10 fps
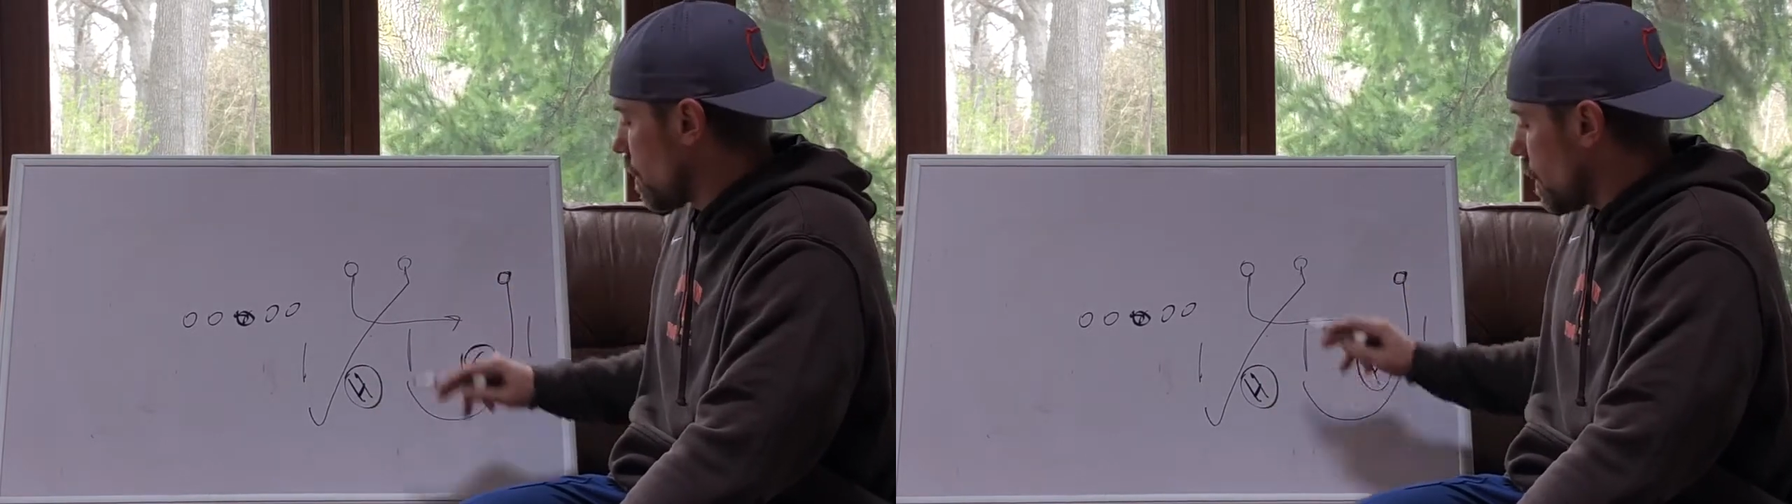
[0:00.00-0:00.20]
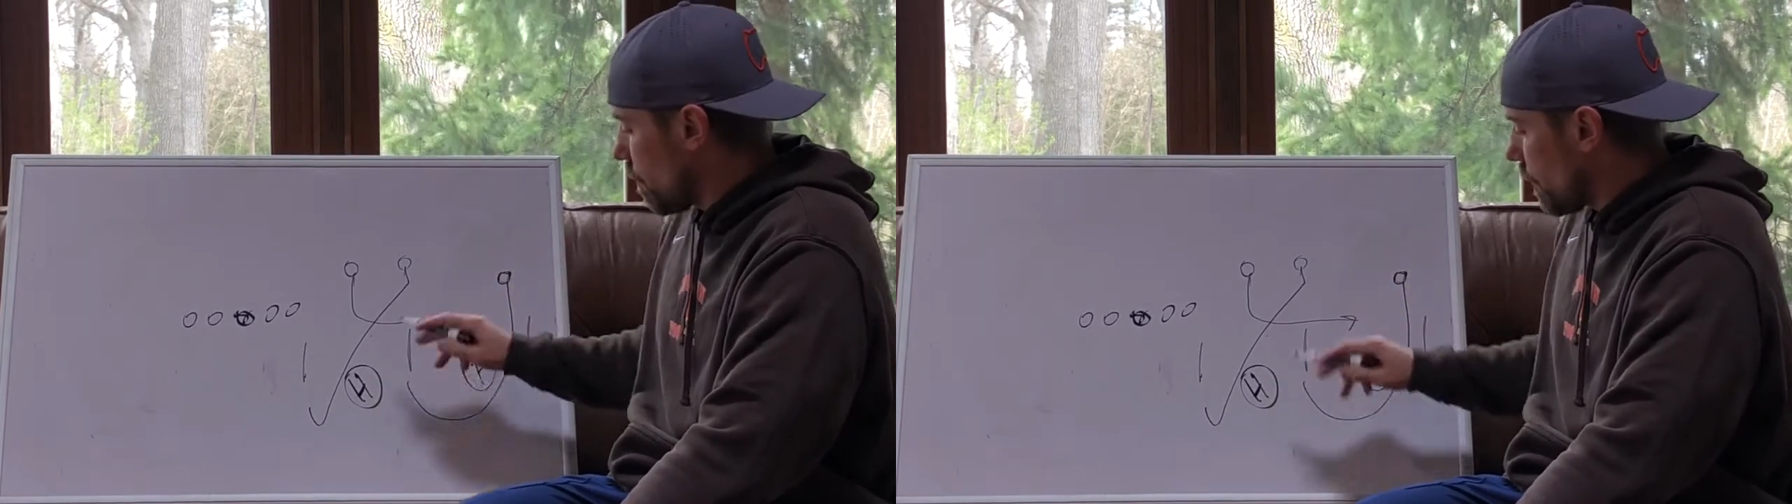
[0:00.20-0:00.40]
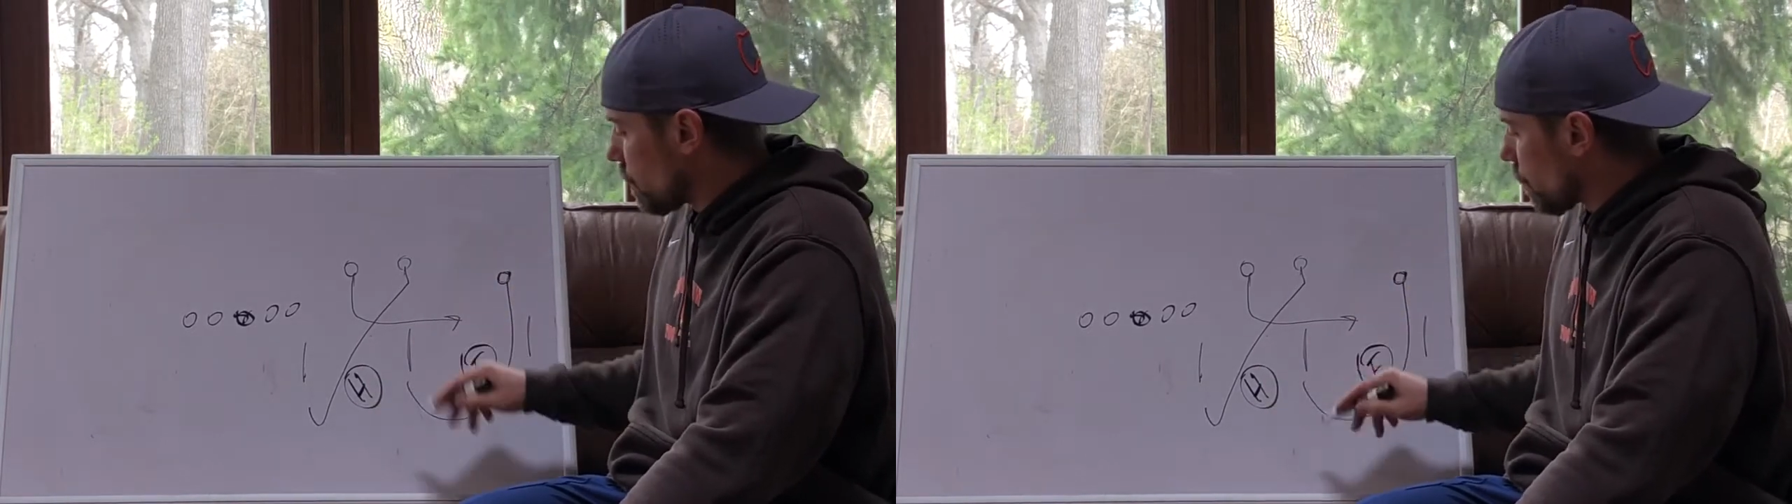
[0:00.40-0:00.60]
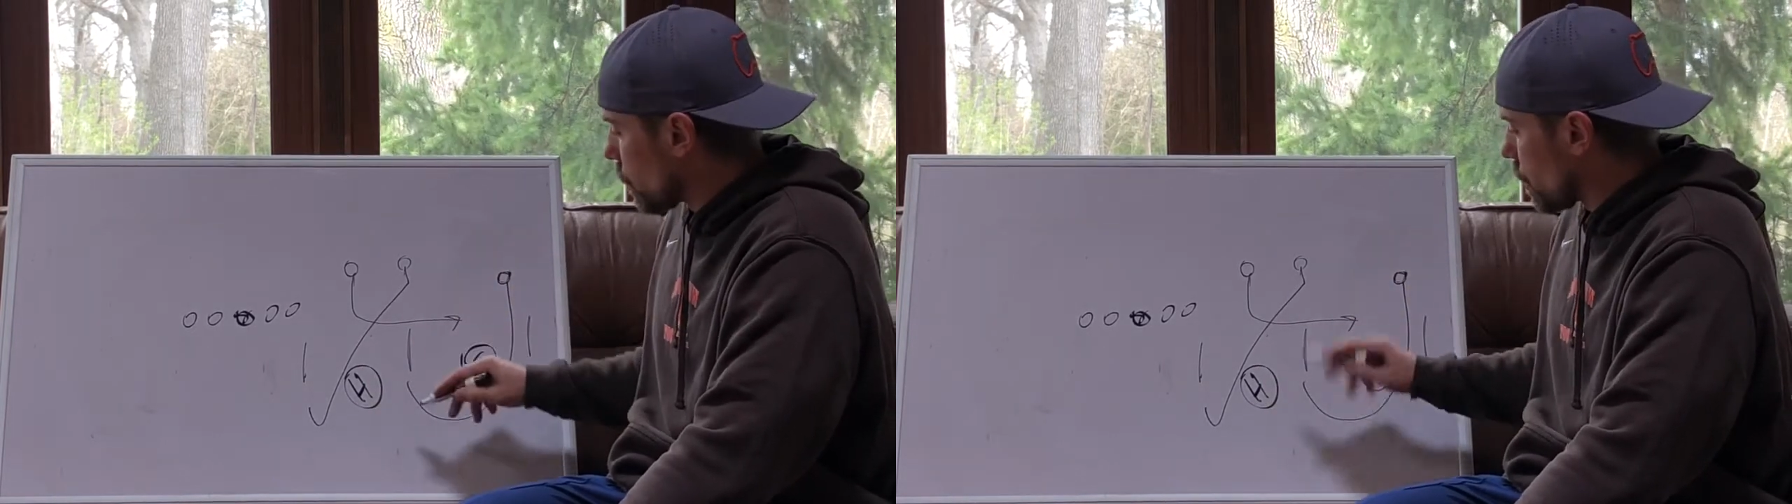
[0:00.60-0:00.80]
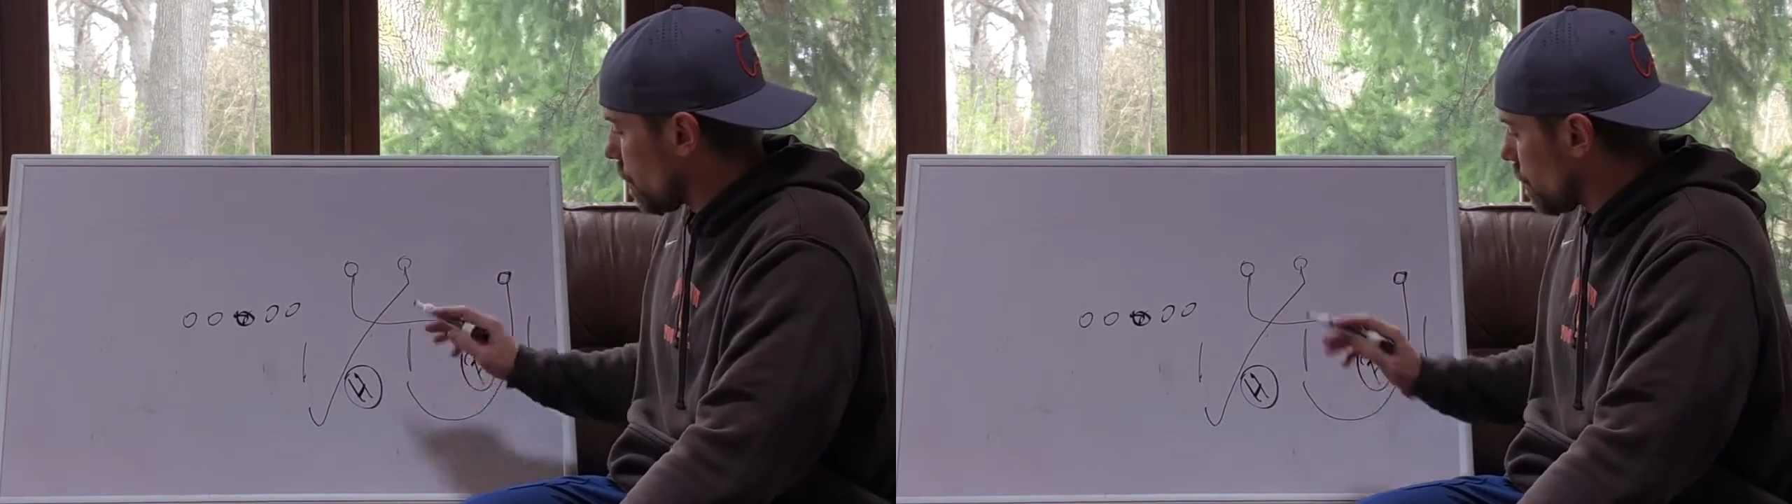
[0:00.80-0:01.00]
and vice
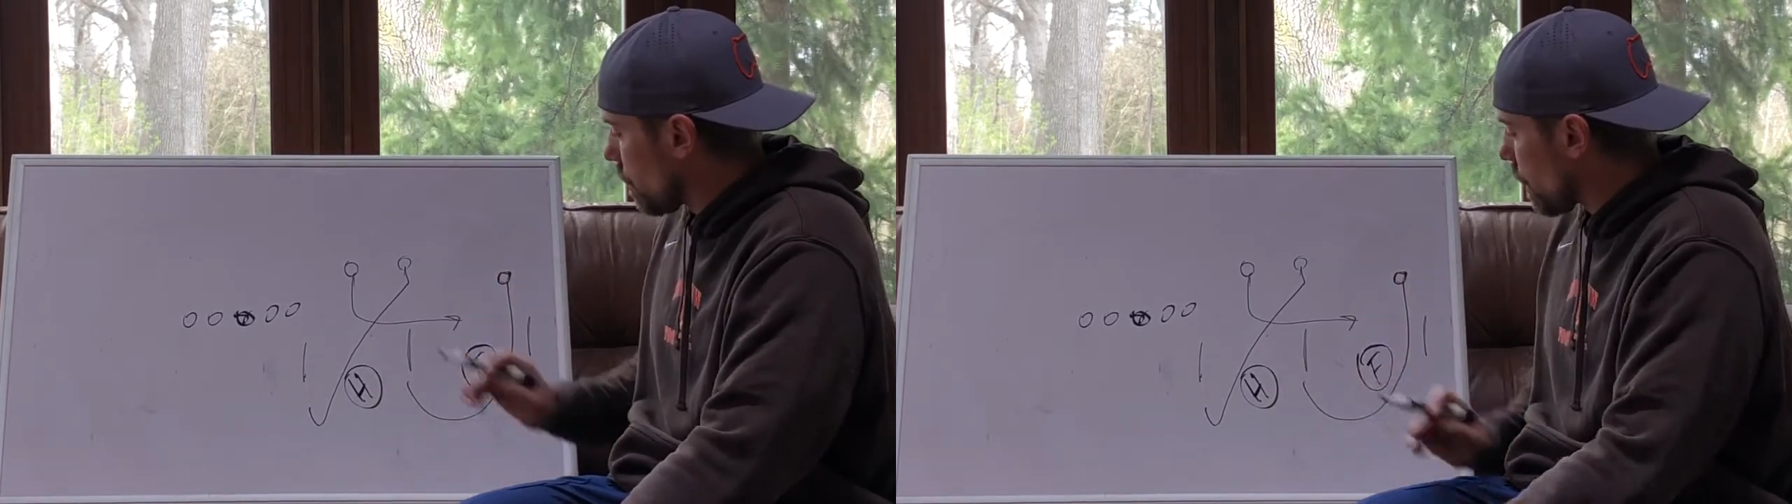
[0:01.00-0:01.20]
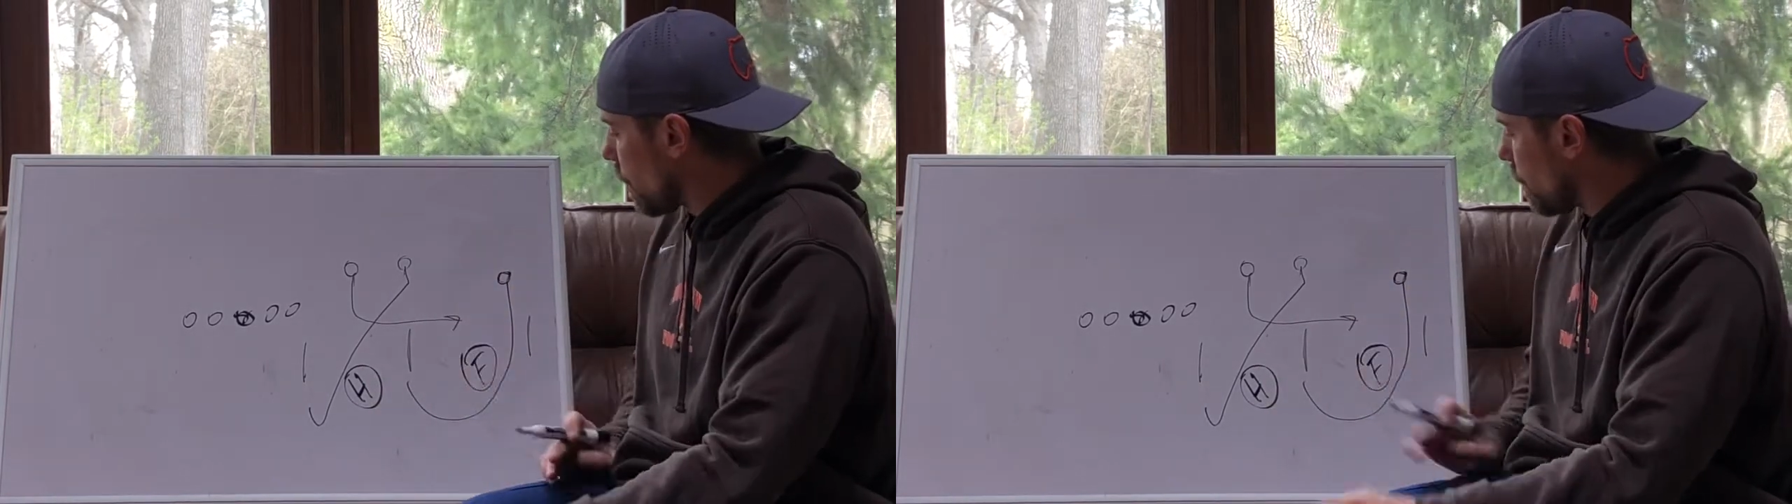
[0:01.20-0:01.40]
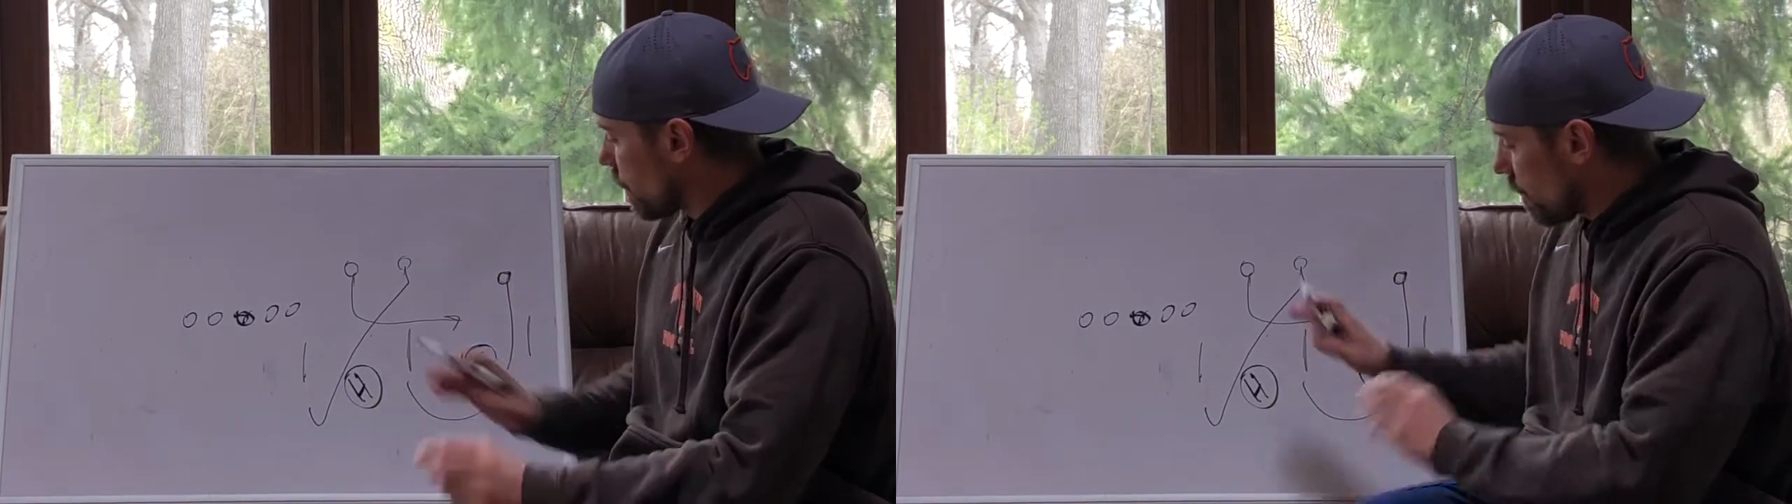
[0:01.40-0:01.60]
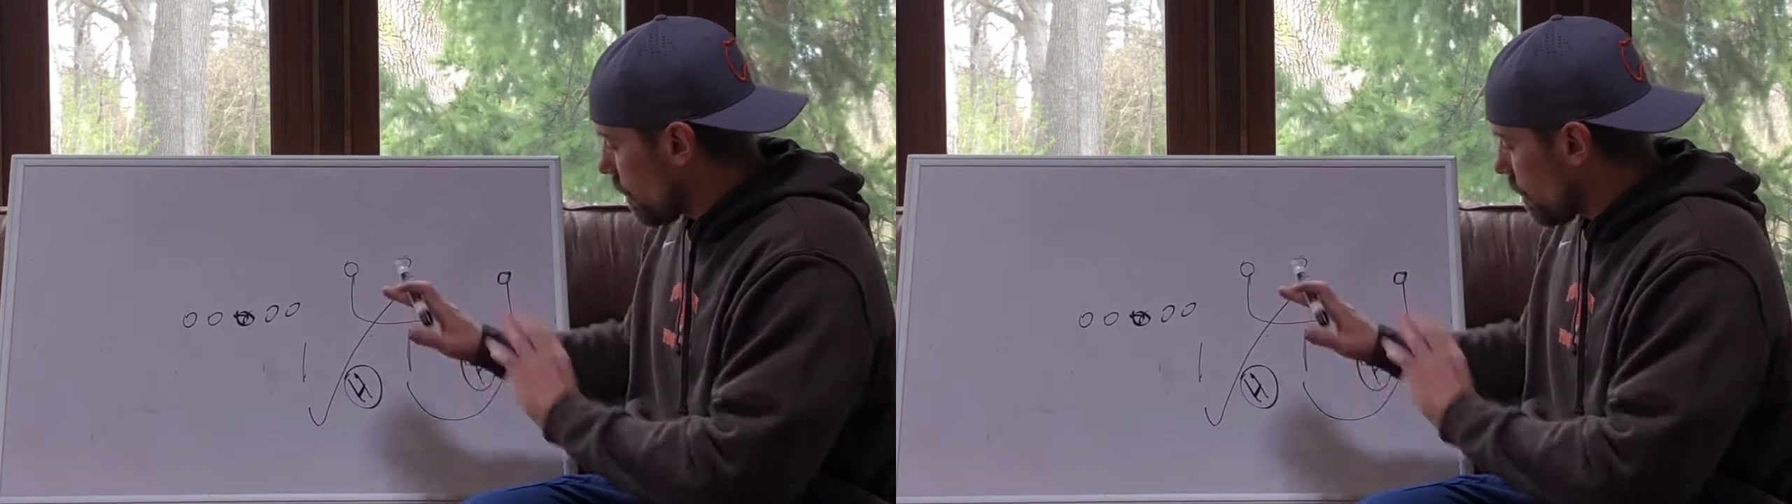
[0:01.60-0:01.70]
versa, okay?